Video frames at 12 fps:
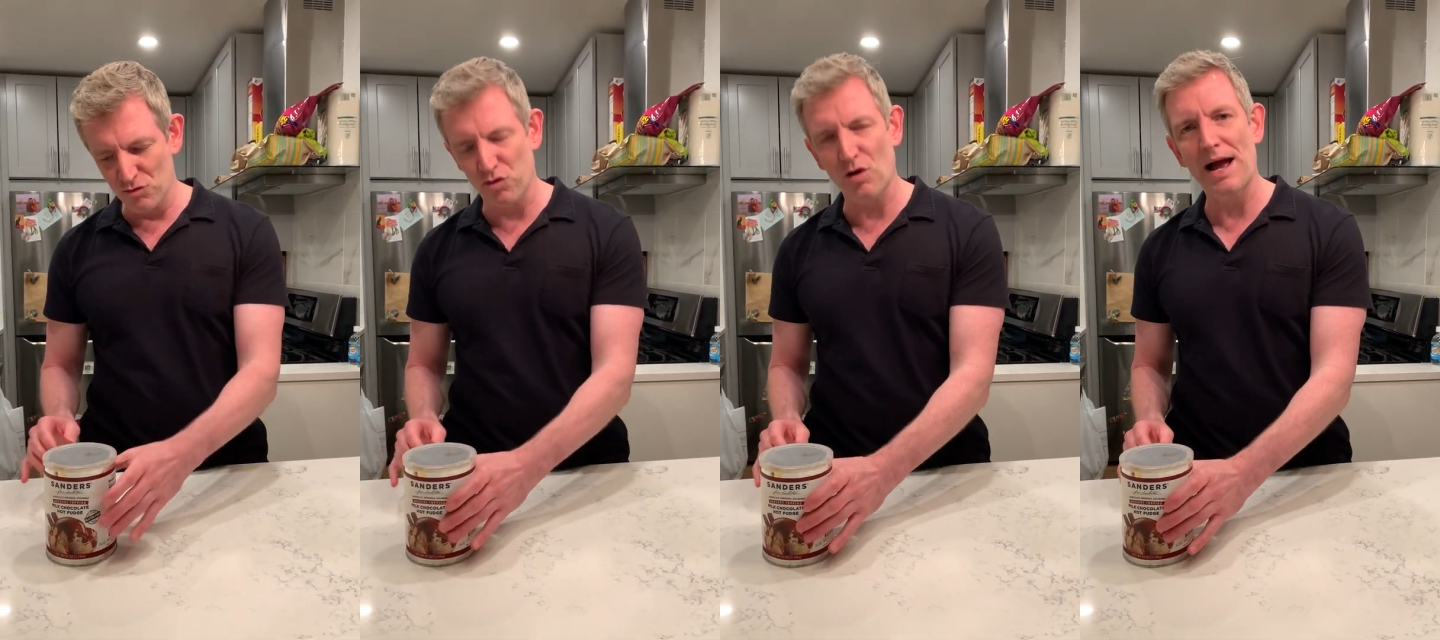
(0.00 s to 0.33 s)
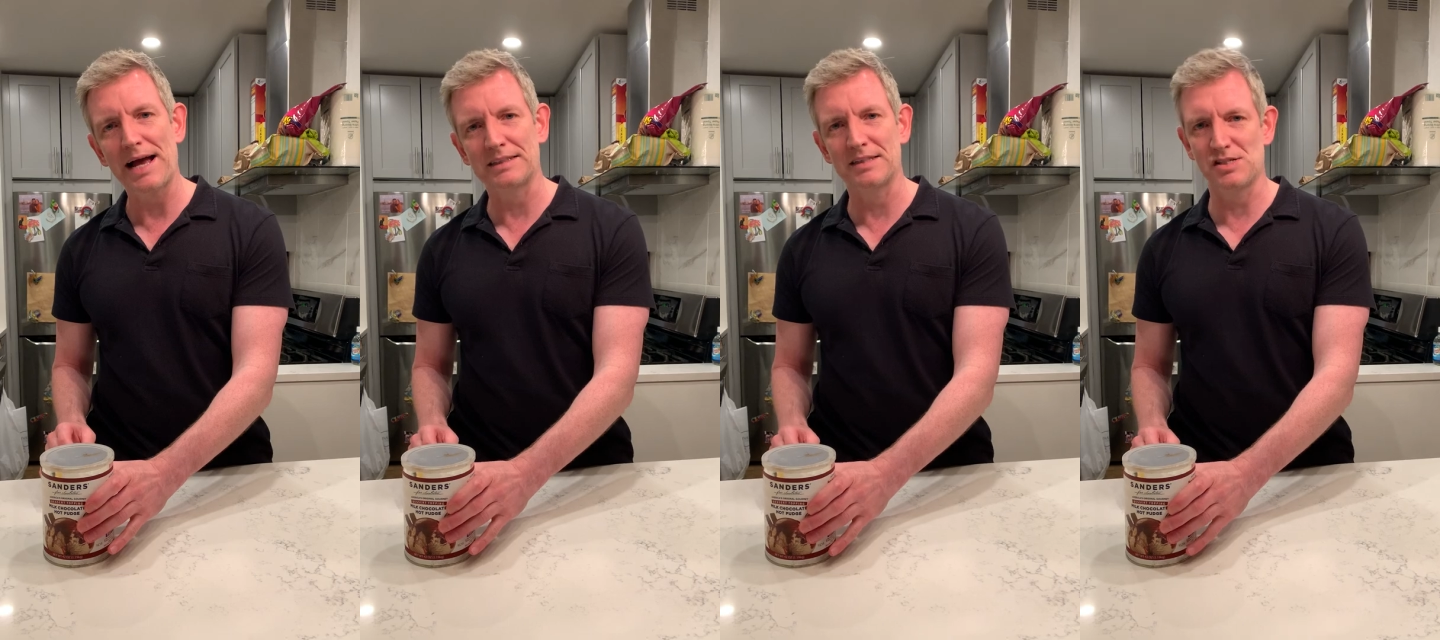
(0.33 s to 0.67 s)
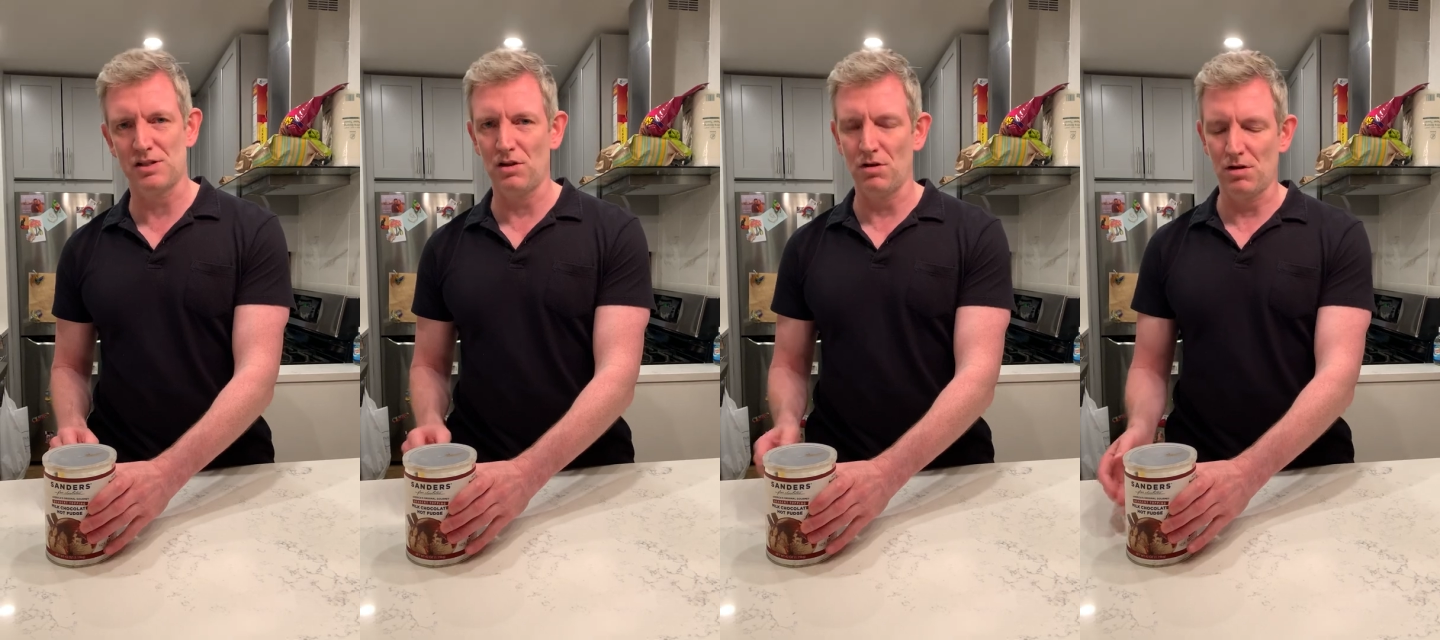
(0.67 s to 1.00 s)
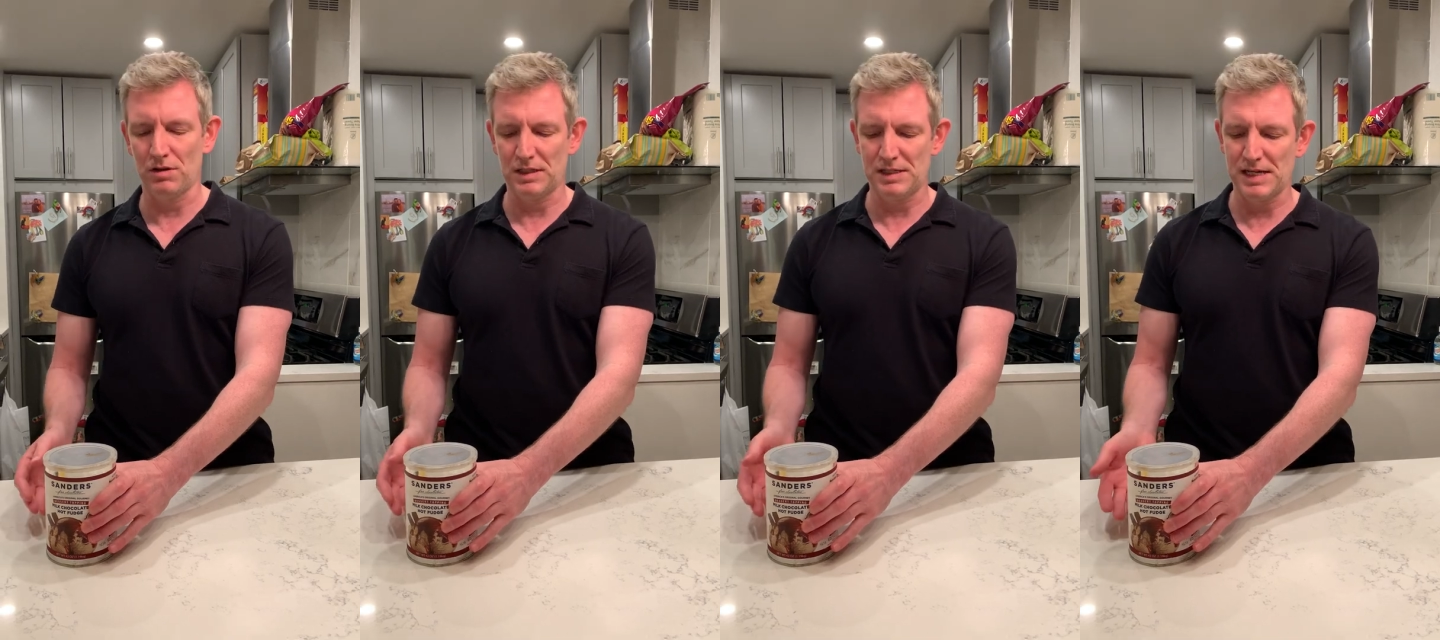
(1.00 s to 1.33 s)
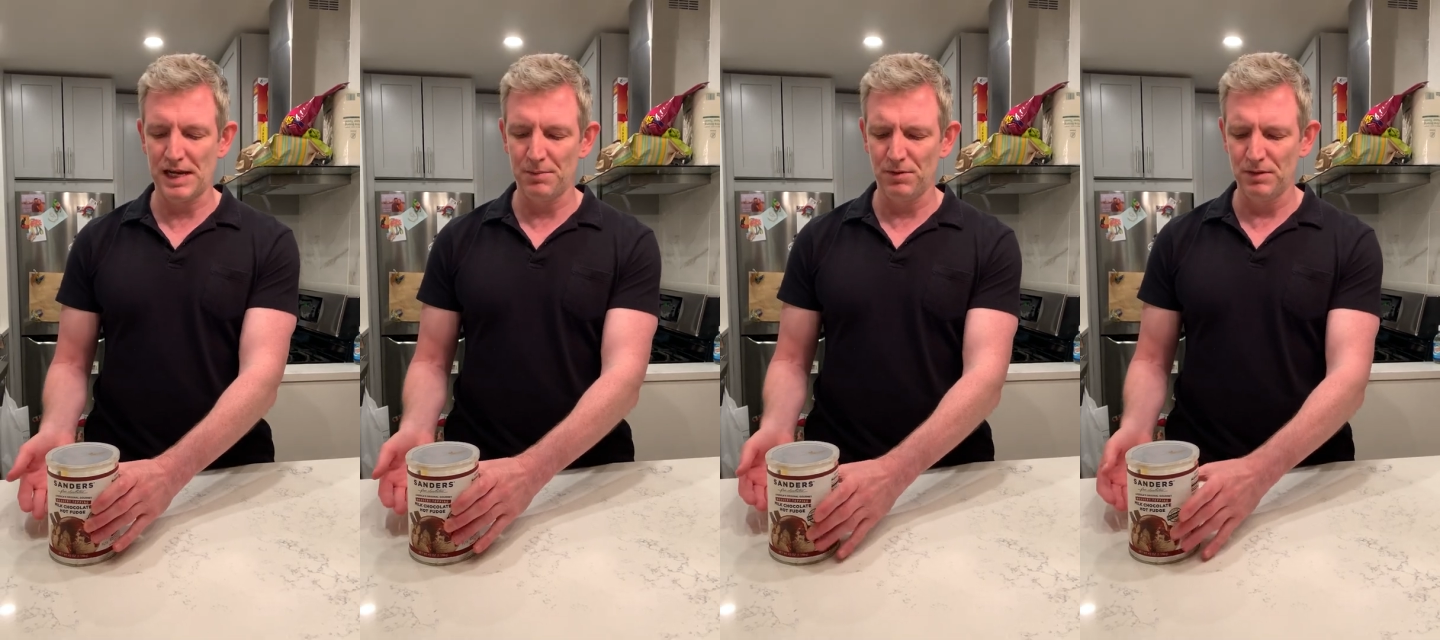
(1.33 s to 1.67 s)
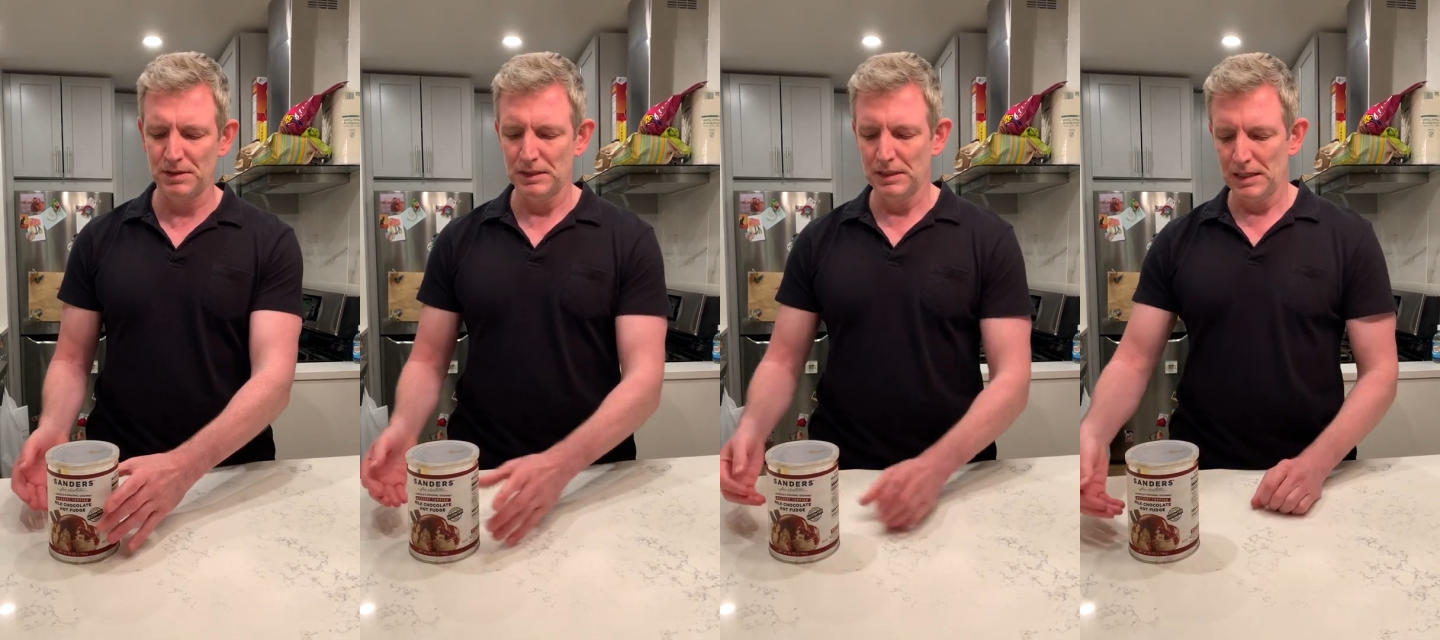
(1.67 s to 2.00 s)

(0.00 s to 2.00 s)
drag this along the table,